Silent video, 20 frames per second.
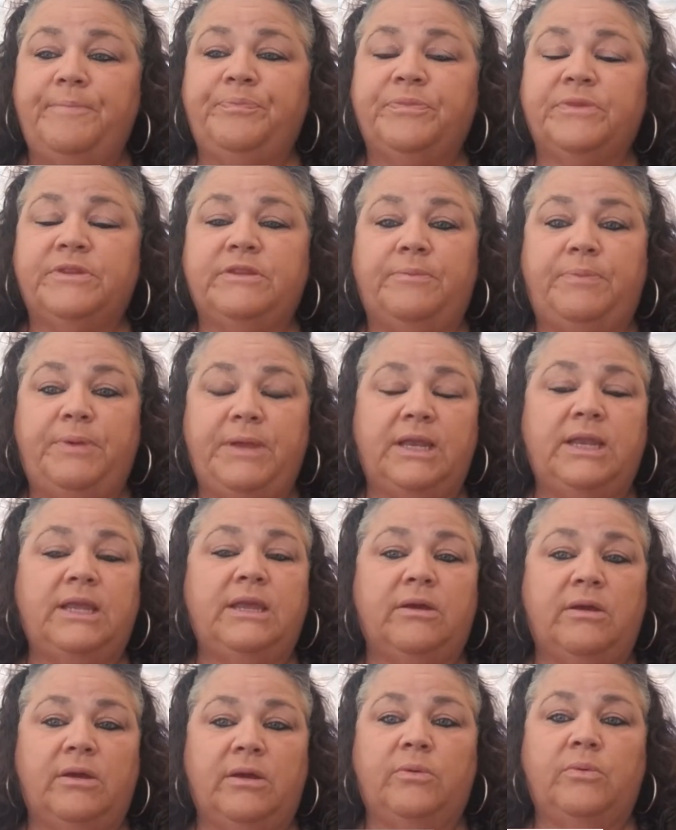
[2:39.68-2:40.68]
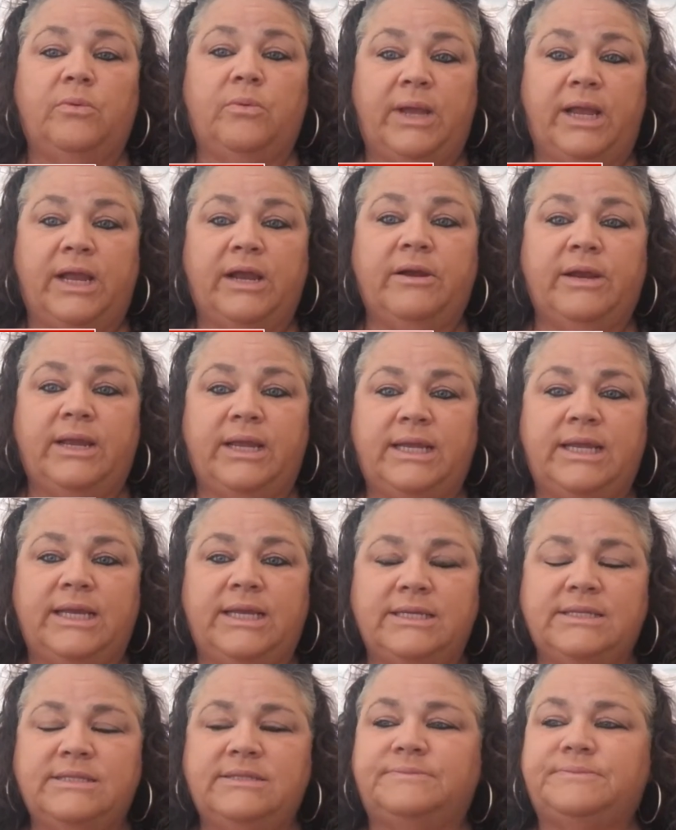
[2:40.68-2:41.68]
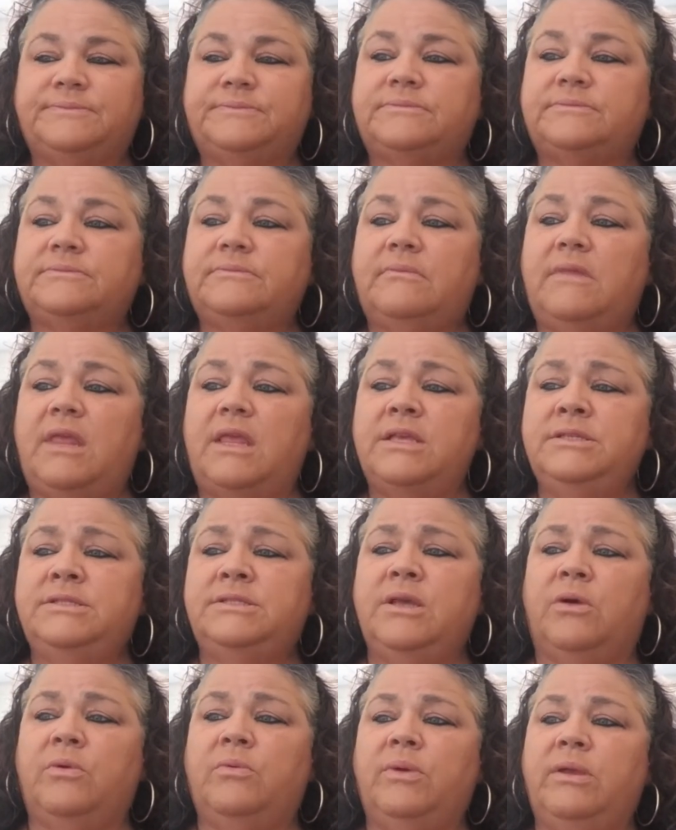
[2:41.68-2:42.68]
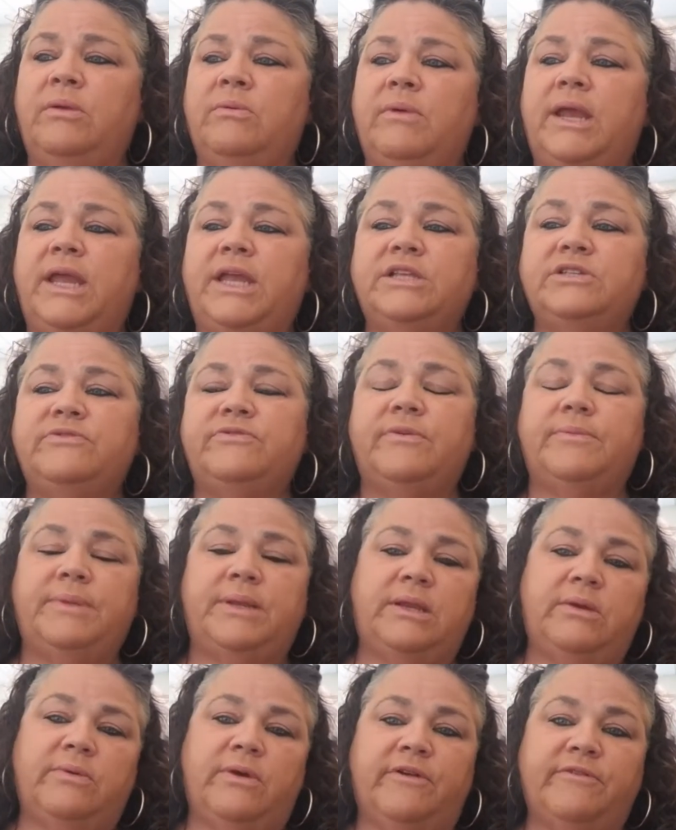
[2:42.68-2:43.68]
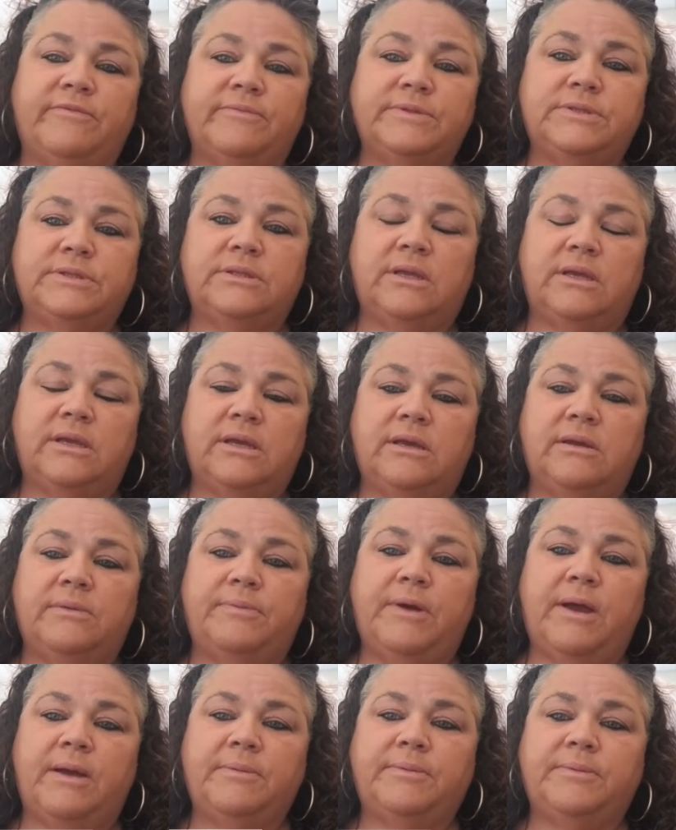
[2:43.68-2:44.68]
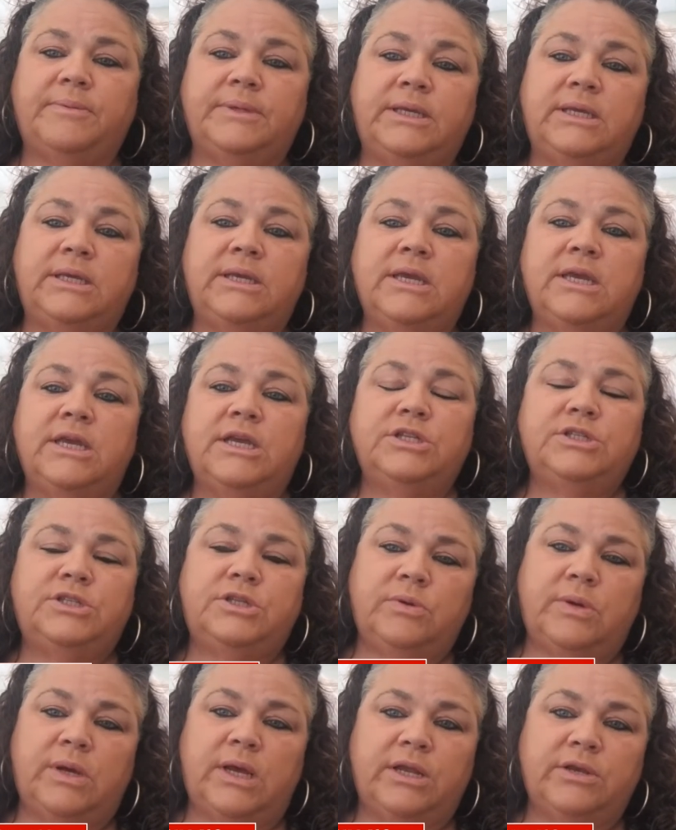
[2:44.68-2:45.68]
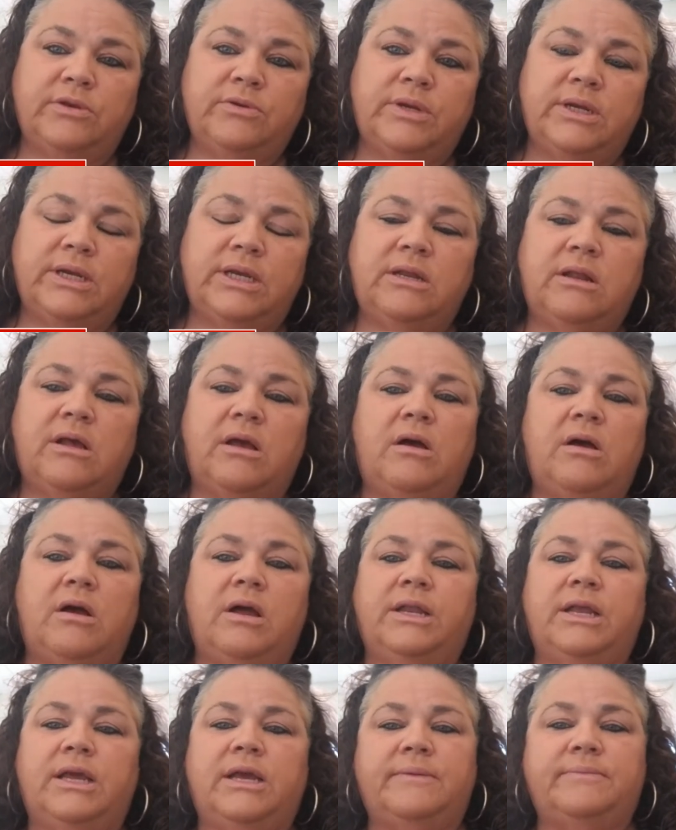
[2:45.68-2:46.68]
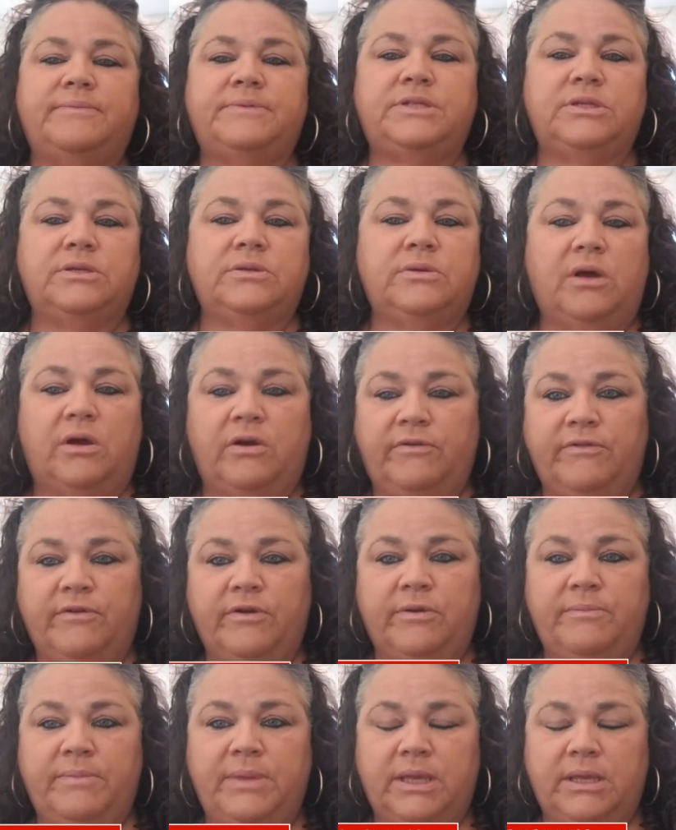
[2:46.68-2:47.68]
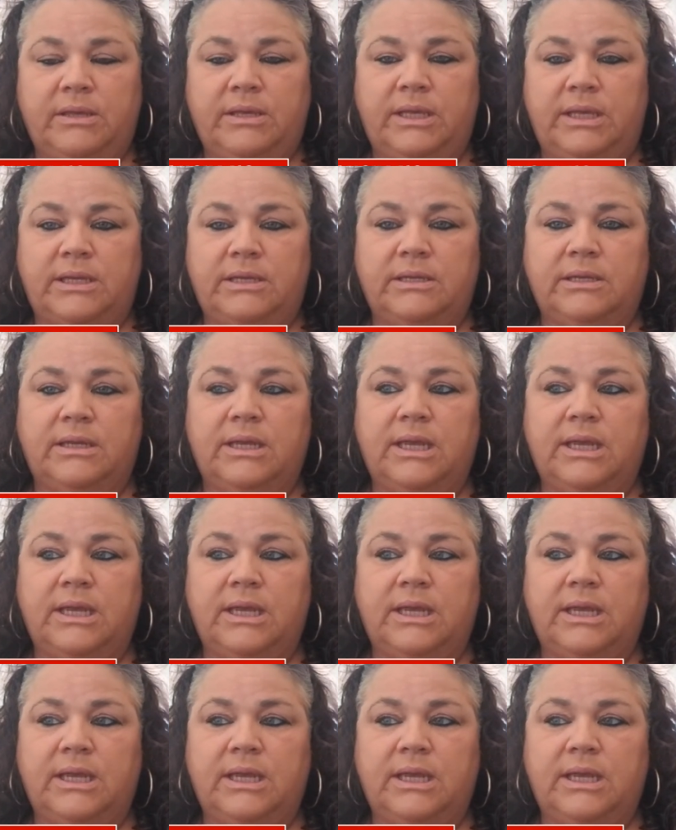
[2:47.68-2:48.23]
depending on where it is. So we range from anywhere from probably $200 on up to over $1 million.